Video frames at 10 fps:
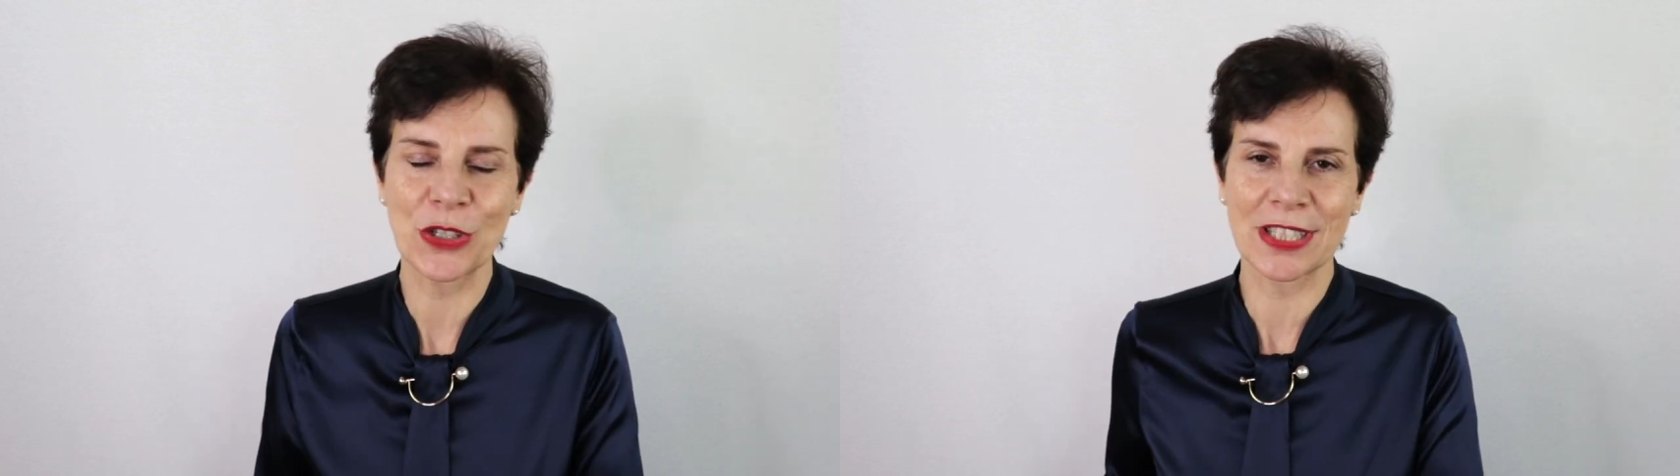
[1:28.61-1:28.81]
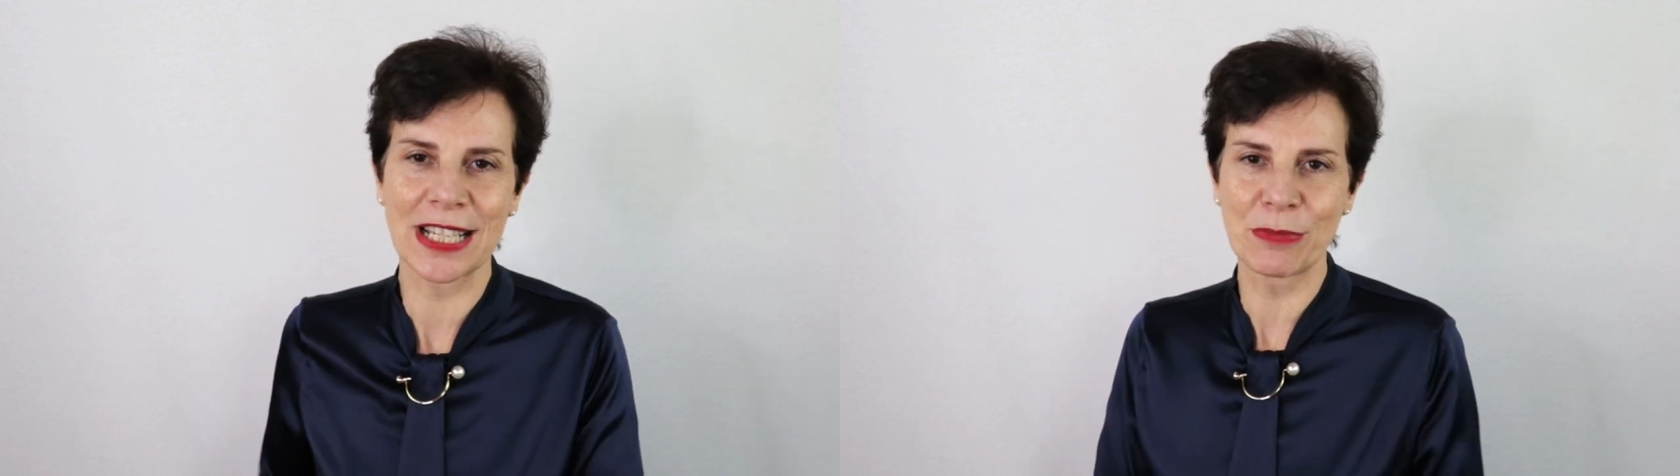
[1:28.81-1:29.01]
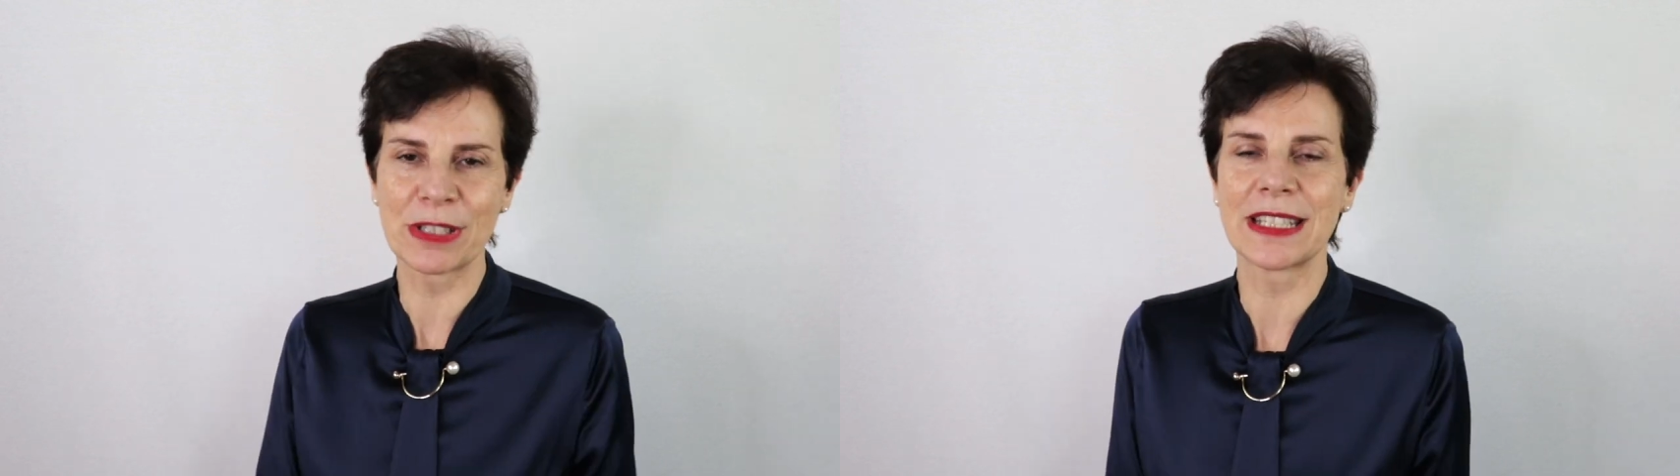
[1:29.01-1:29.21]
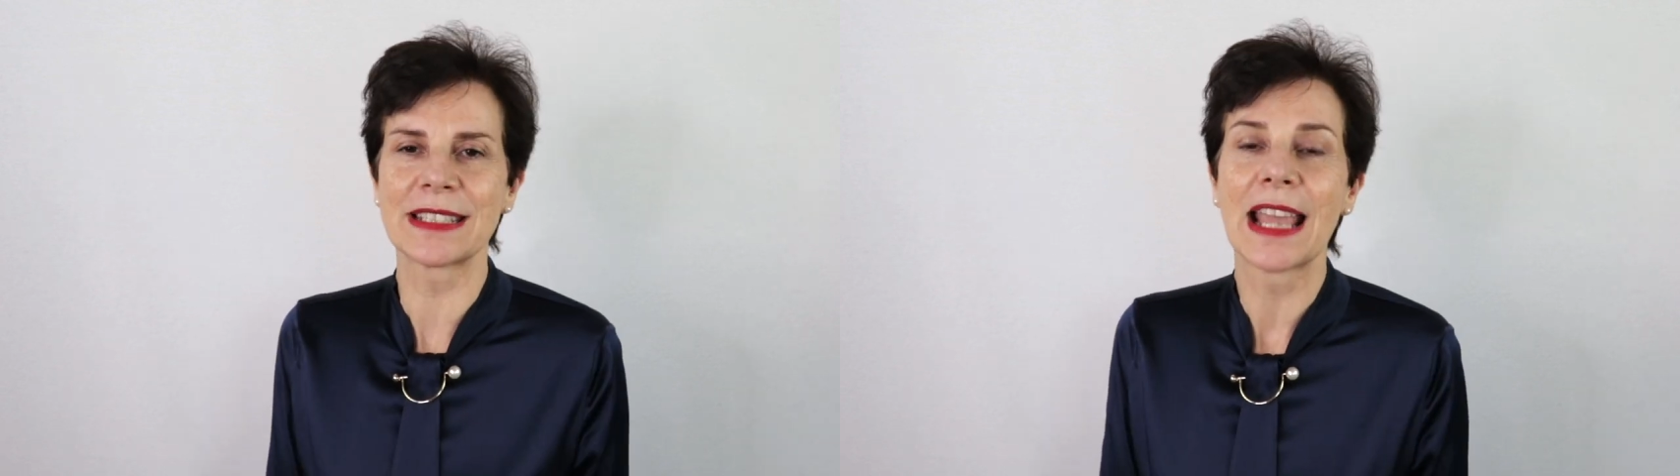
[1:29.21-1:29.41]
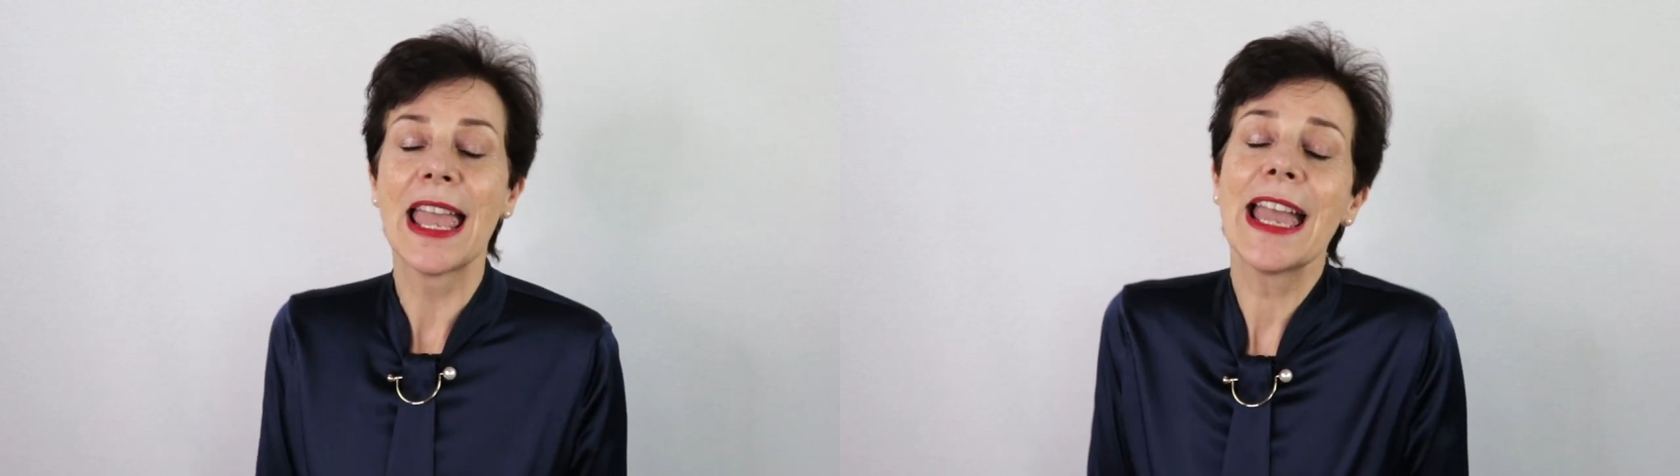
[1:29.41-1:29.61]

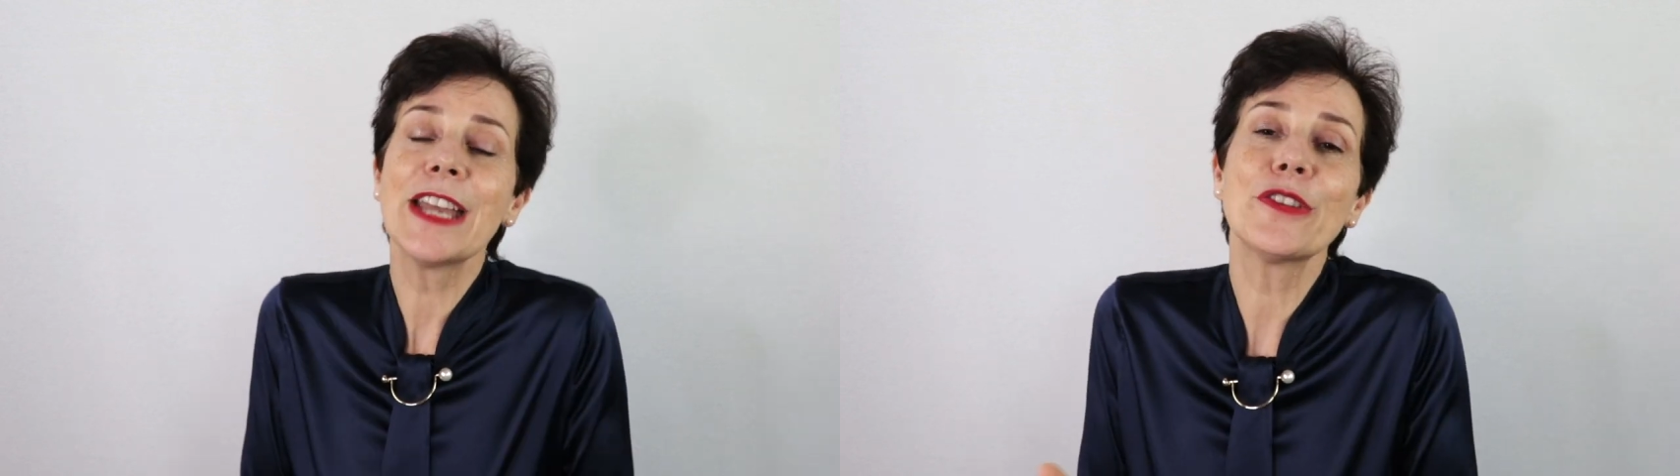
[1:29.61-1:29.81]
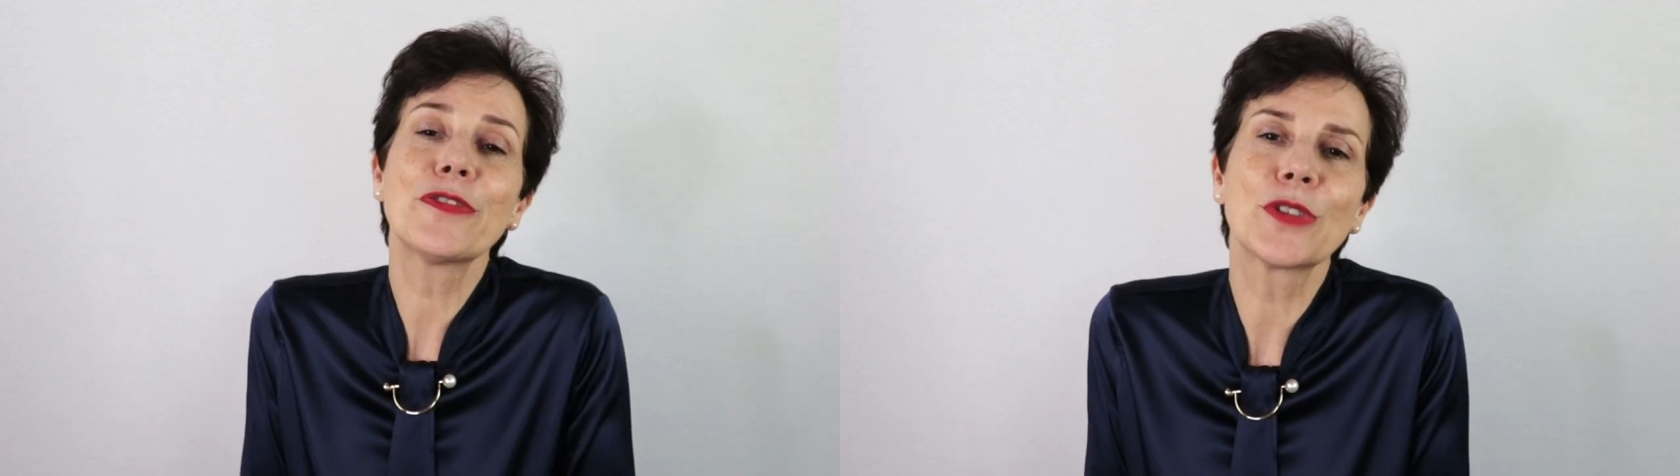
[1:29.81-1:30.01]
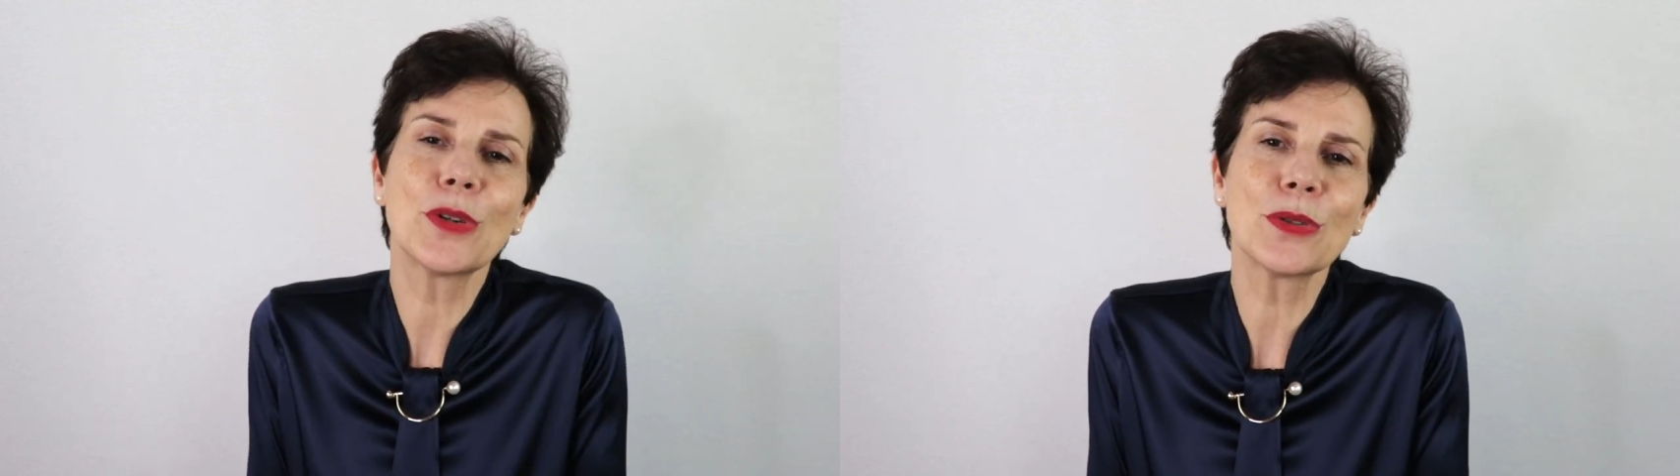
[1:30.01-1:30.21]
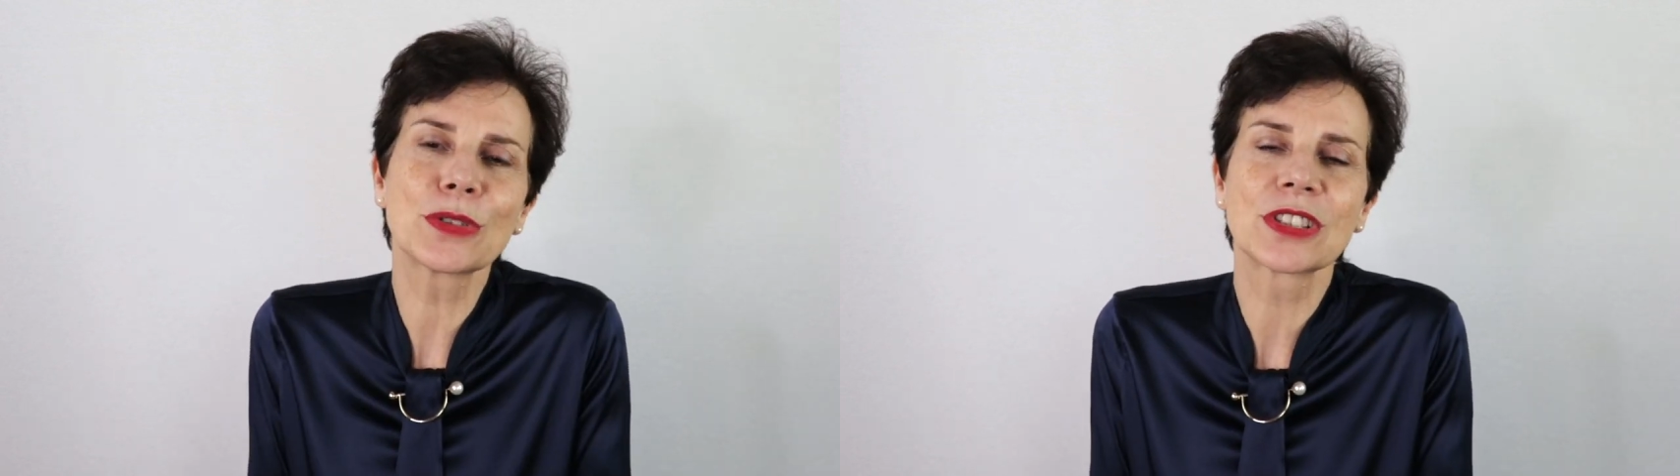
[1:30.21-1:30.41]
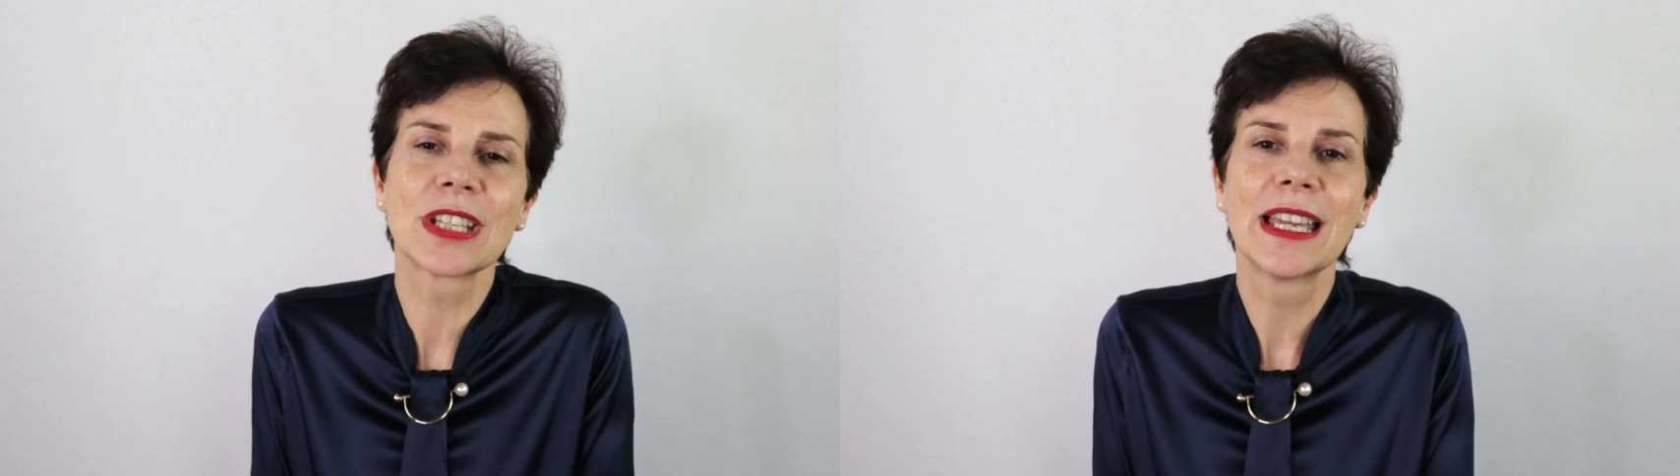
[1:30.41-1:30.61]
celebrities, and of
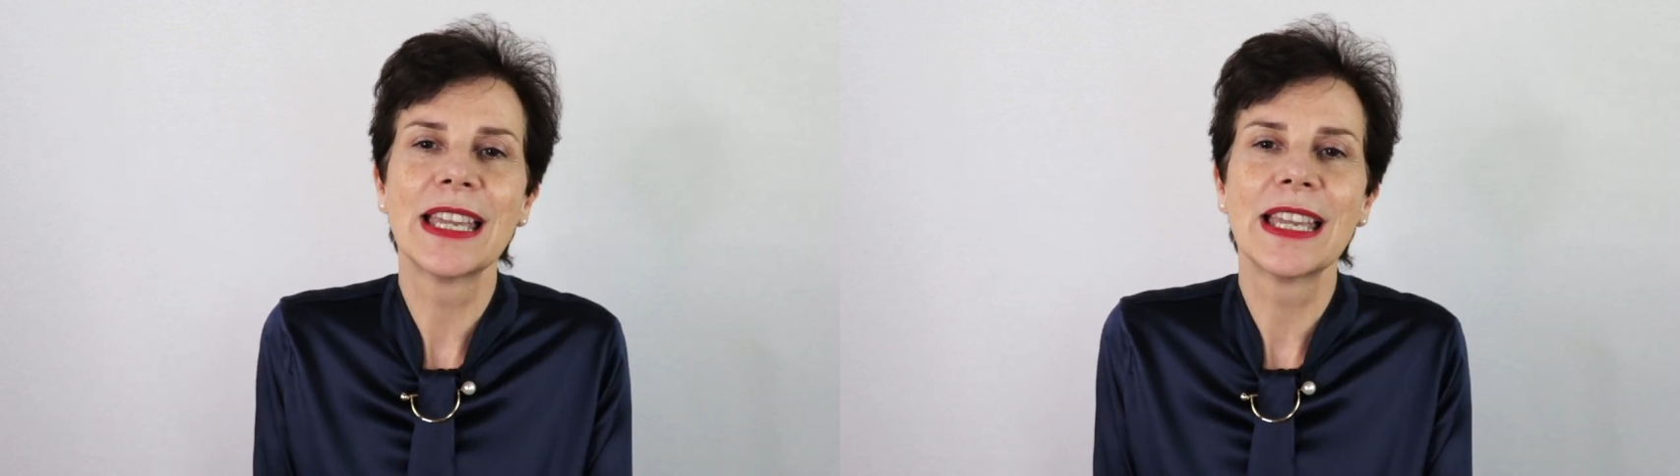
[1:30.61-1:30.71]
course,